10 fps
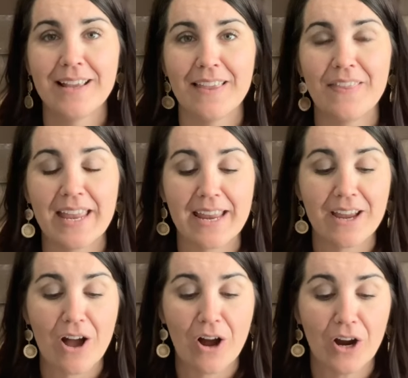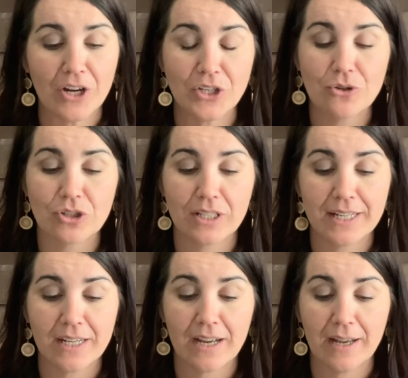They are
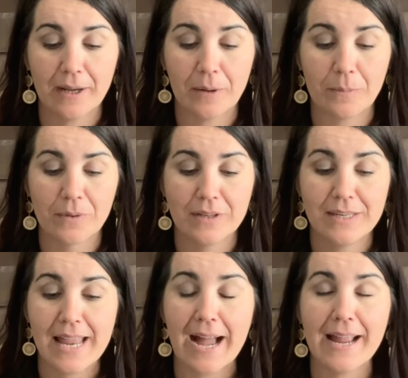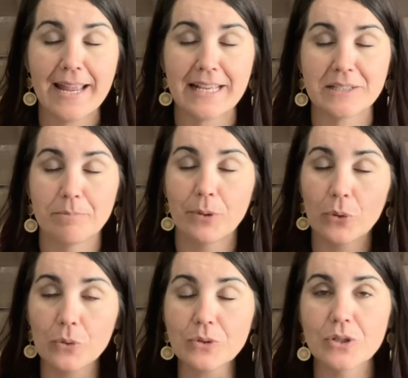usually um, not as
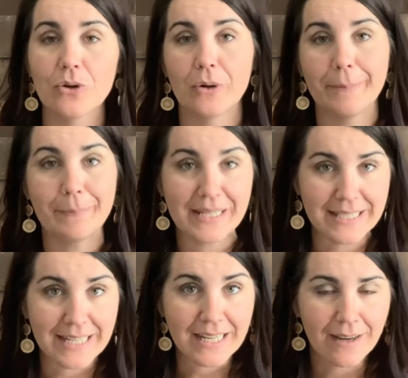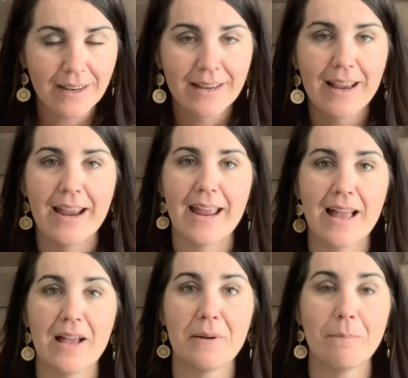bold or busy,
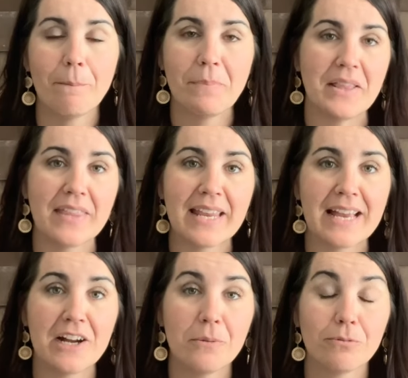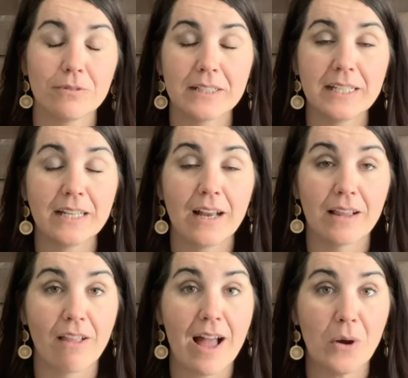um, but they help really a
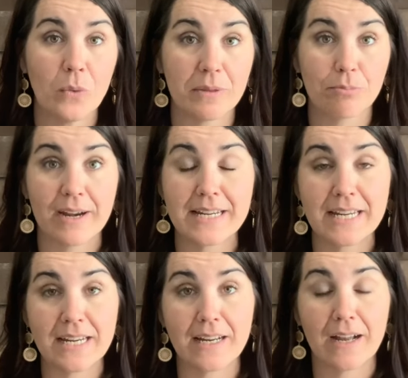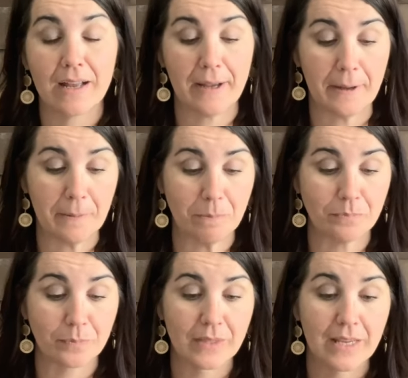lot with breaking um,
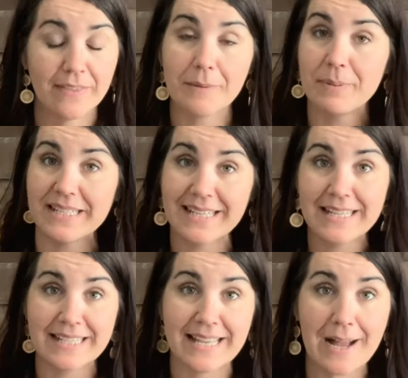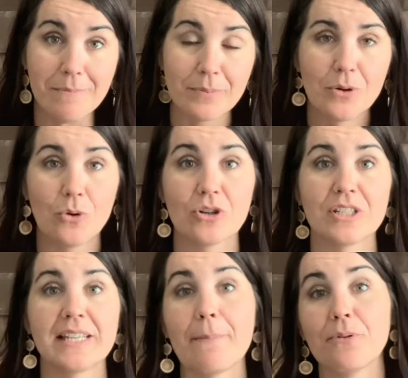the busyness up or
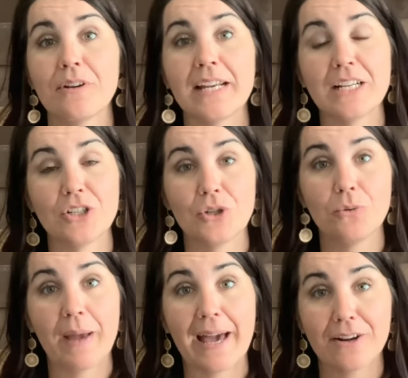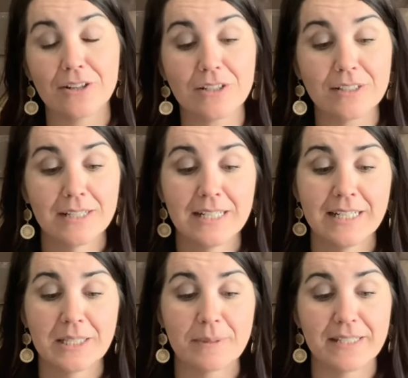separating two patterns,
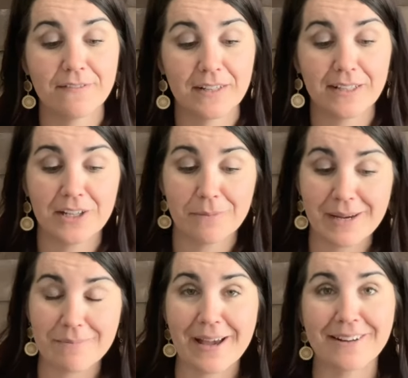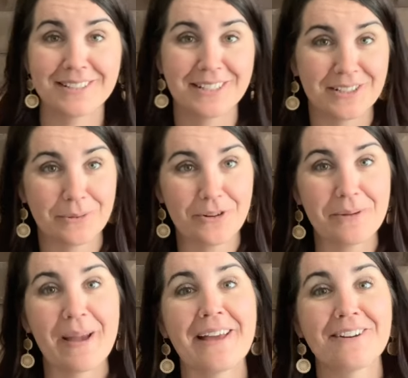specifically your main patterns and your supporting
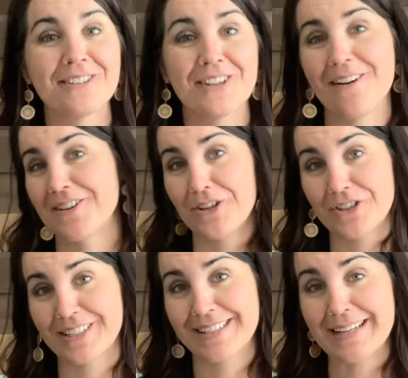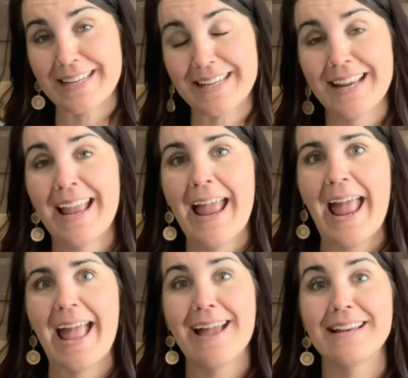patterns on your design,
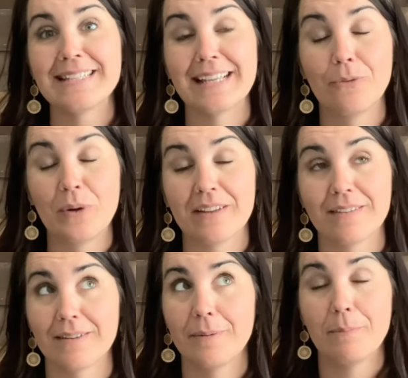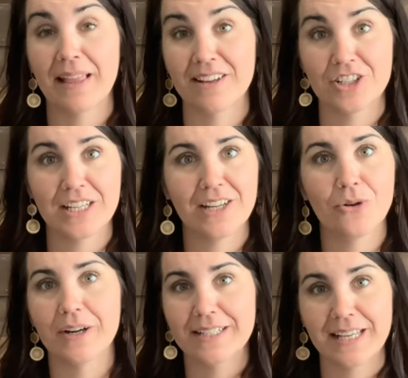and with embellishing
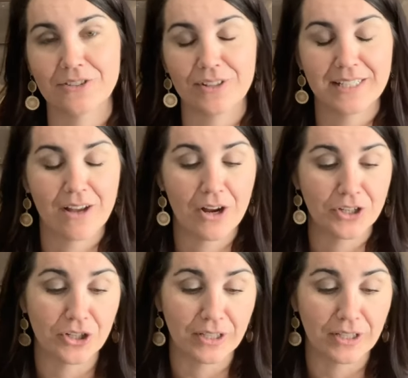or accessories on your